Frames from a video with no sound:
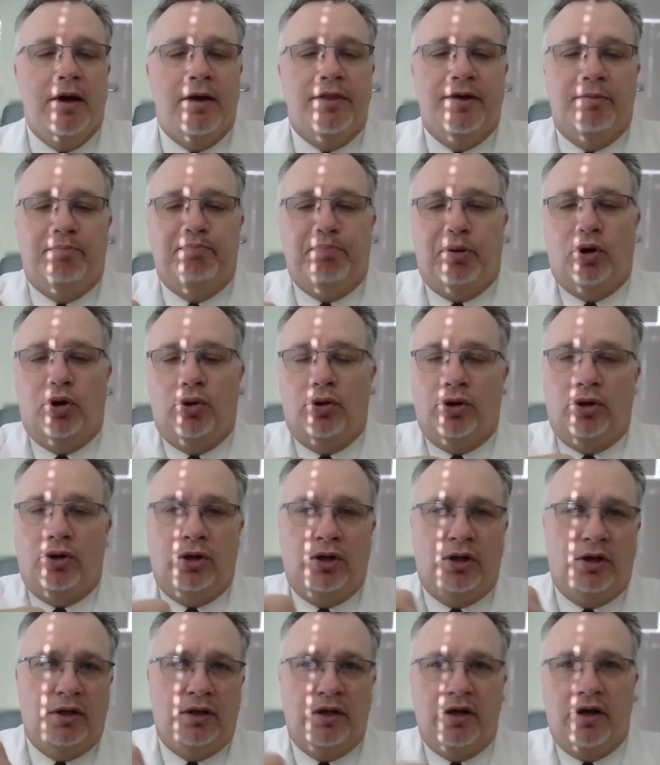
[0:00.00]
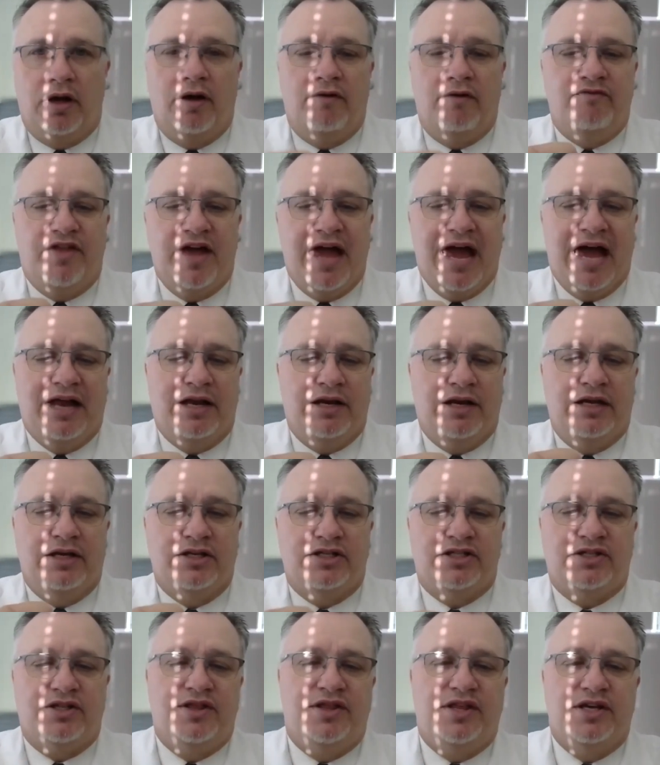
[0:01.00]
the pull of that
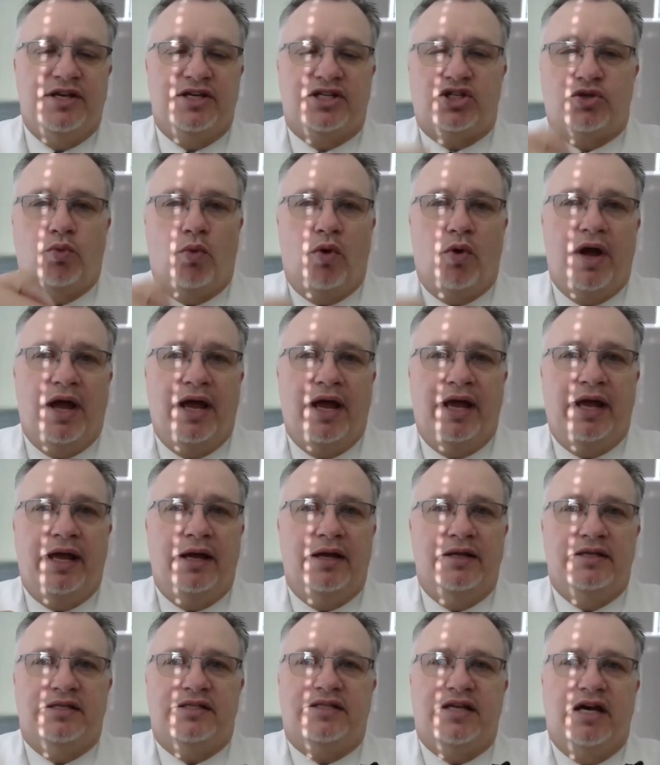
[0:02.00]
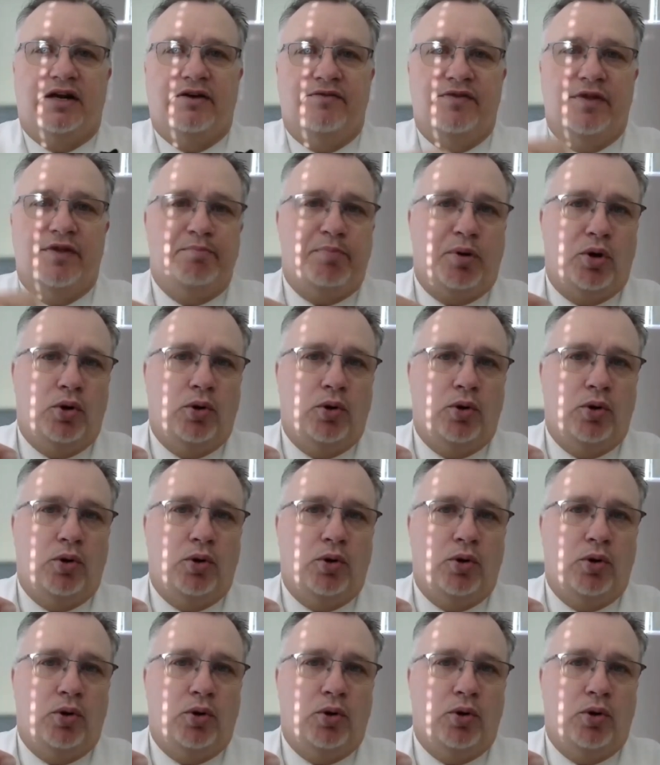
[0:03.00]
is this way instead of the